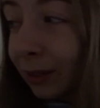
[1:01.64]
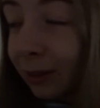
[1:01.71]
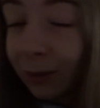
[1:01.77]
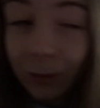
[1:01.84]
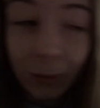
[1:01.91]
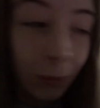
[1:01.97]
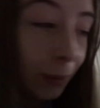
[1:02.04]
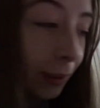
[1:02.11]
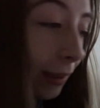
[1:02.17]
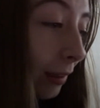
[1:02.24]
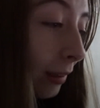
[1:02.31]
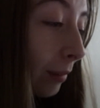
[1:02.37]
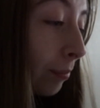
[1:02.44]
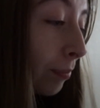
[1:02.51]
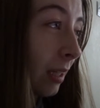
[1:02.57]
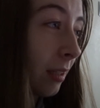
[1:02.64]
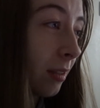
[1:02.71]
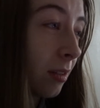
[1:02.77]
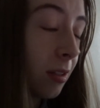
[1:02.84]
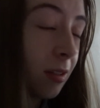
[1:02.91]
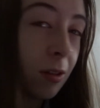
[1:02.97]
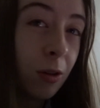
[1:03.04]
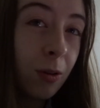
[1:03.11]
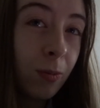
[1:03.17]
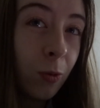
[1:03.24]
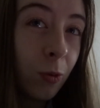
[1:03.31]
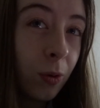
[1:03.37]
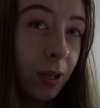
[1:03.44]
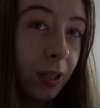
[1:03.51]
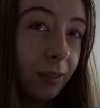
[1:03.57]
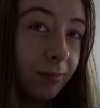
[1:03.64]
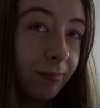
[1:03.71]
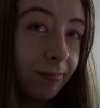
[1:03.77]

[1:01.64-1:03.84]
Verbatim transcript: a long week. Had a slow morning.